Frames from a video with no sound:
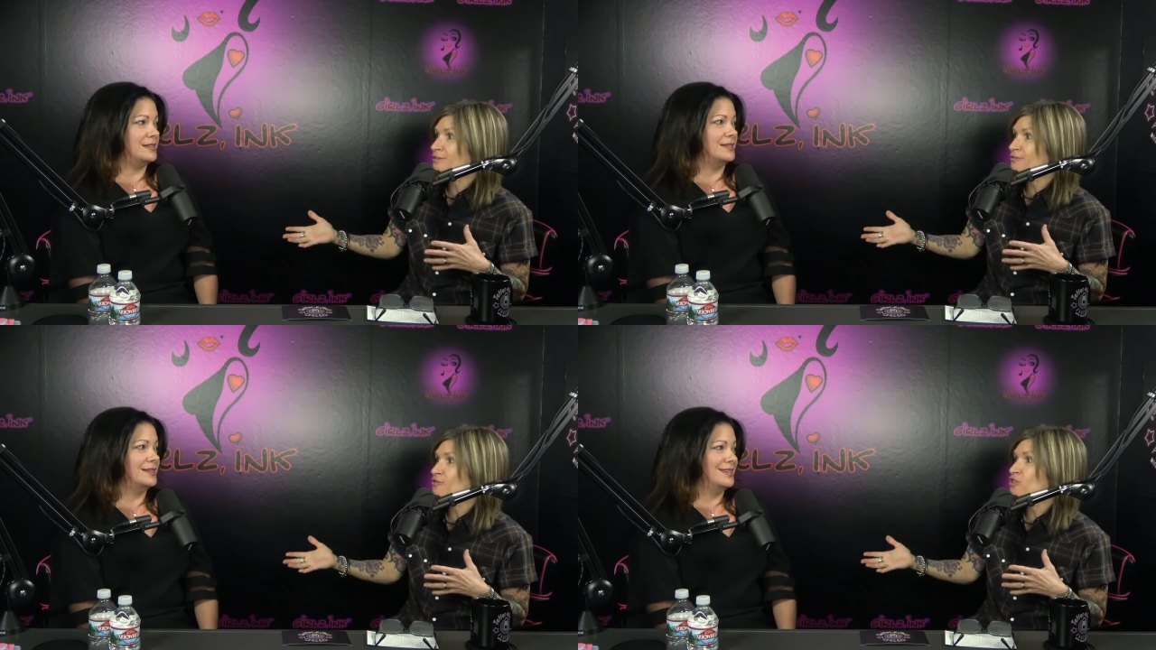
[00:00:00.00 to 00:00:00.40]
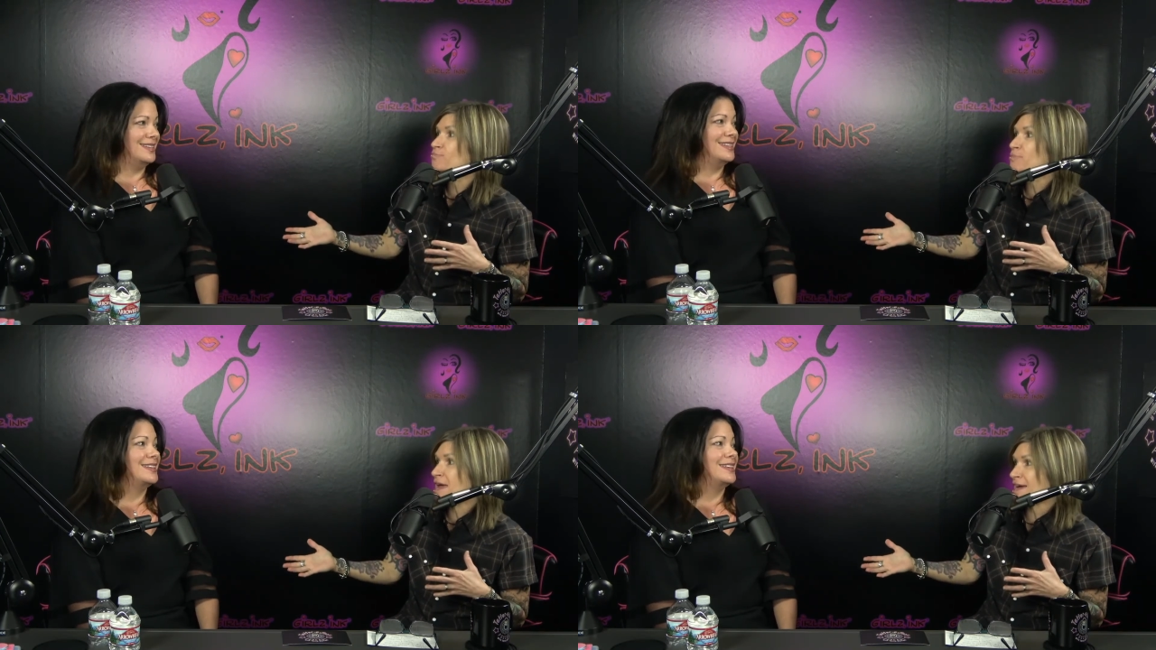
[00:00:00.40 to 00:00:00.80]
Speaker 1: For the
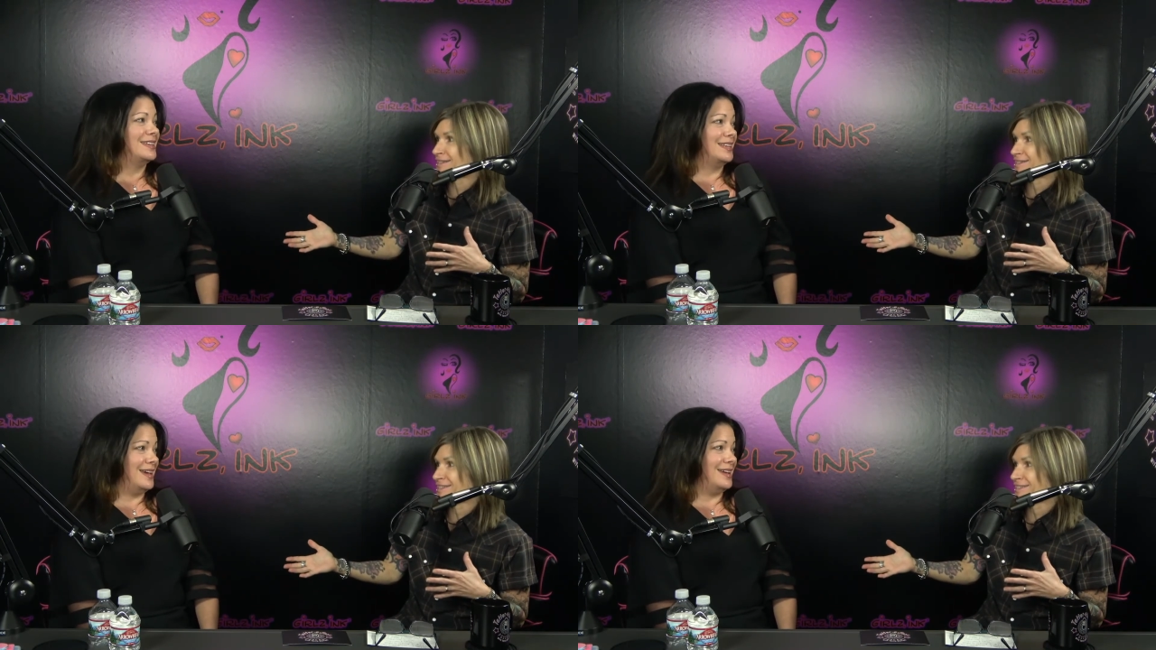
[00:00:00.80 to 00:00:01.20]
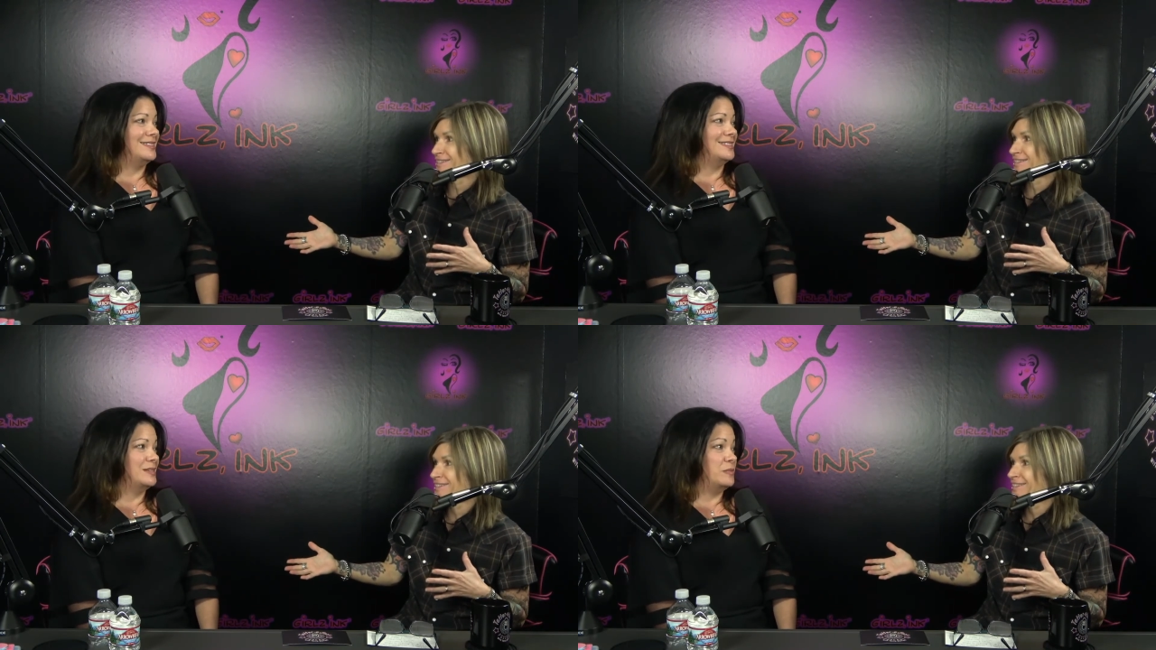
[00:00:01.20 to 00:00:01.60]
band. Yeah.
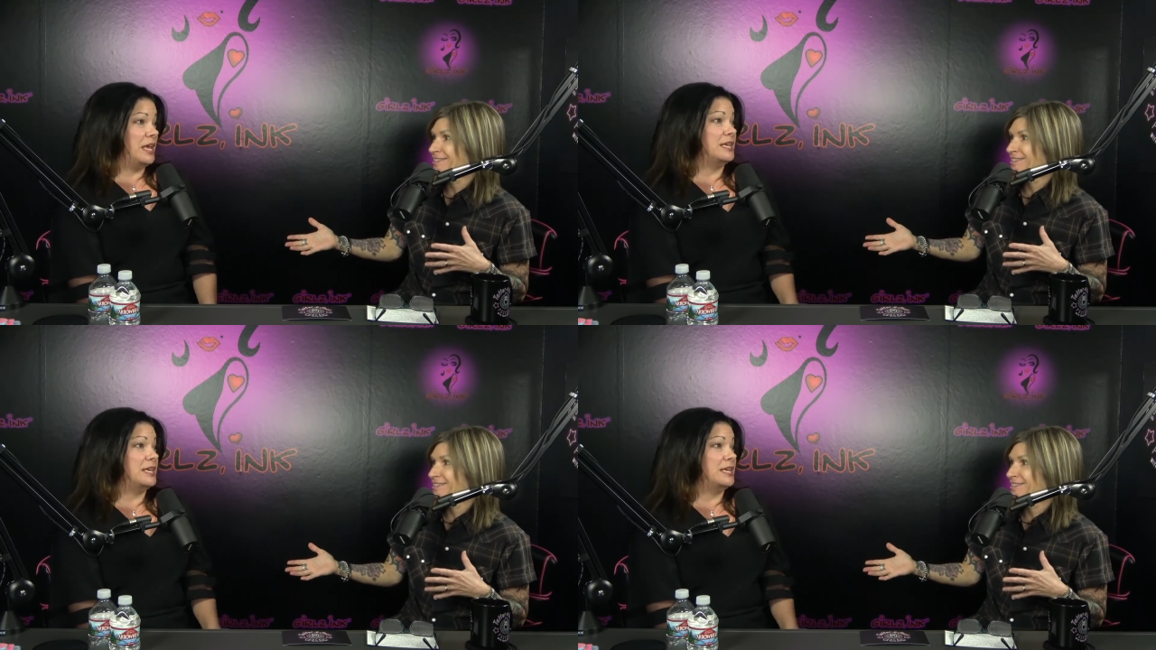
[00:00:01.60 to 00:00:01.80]
Because